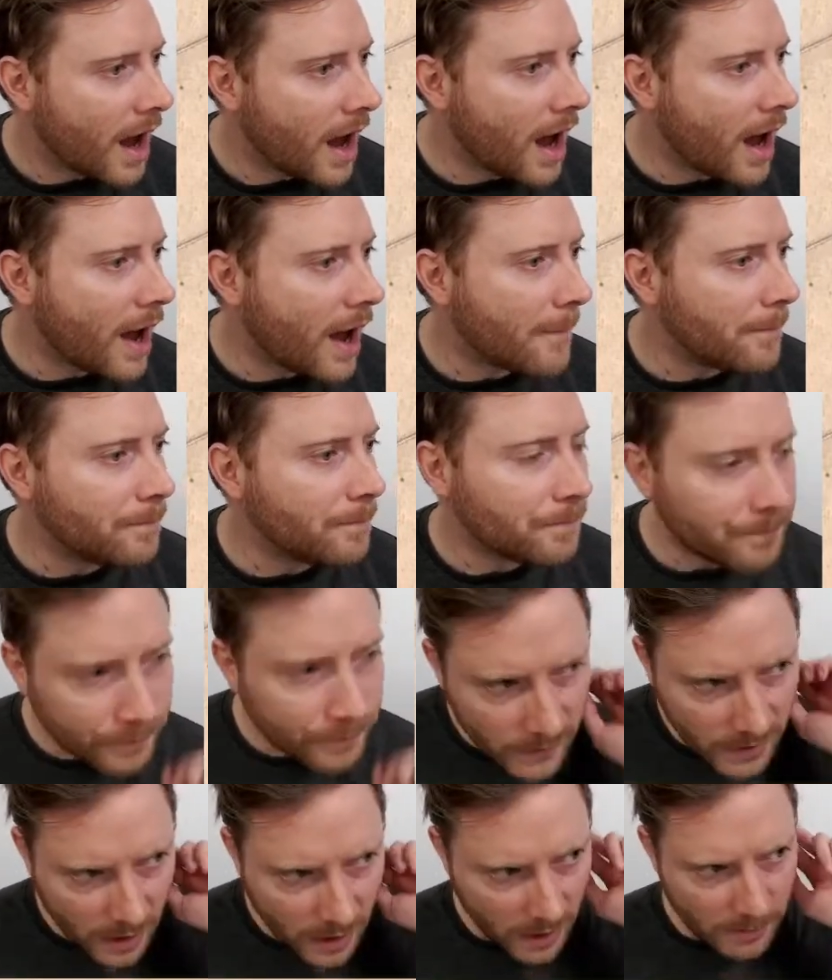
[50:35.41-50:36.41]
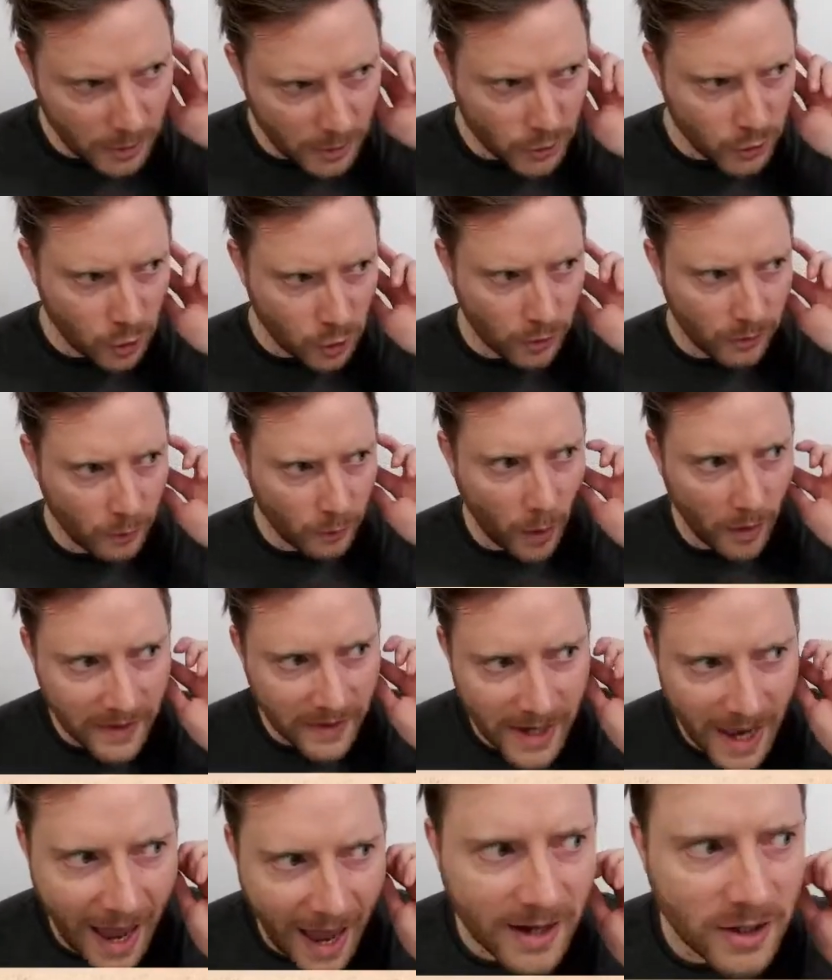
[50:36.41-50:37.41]
I'm not sure what
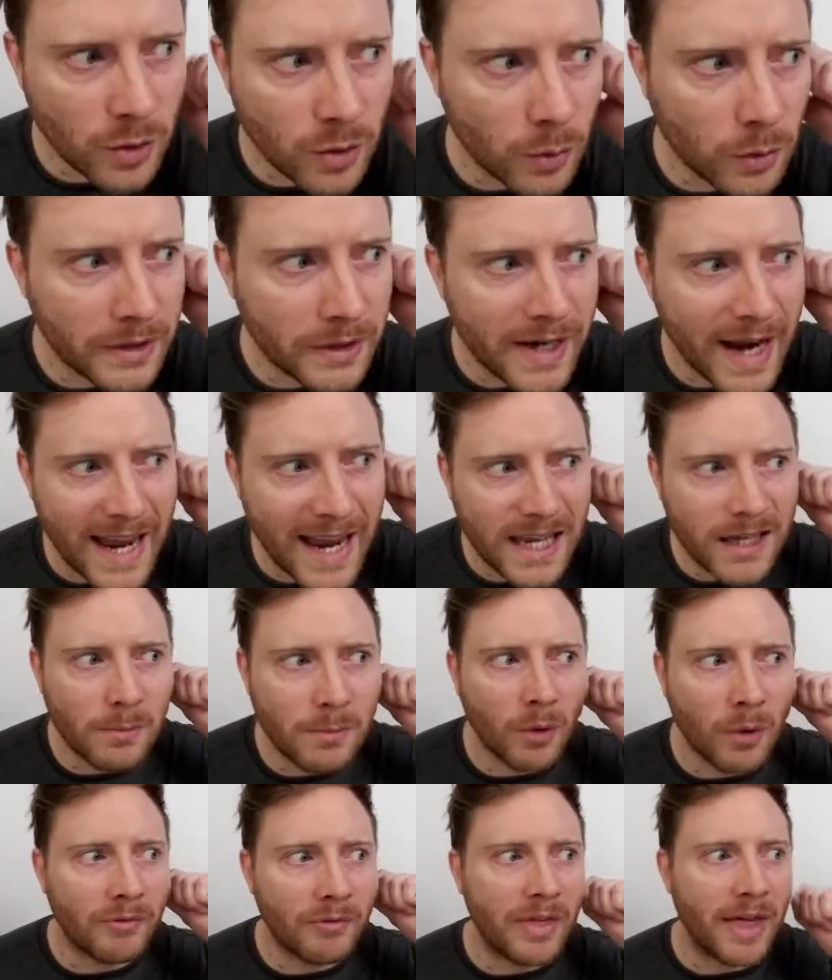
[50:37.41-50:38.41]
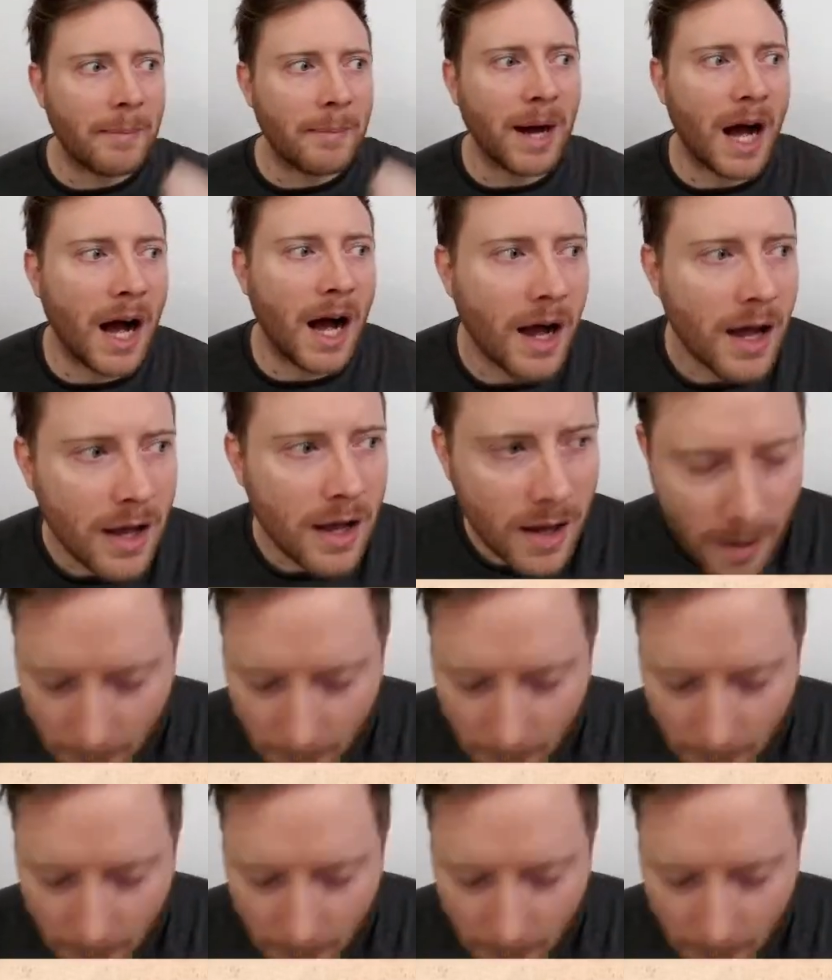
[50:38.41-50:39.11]
the actual name of them are,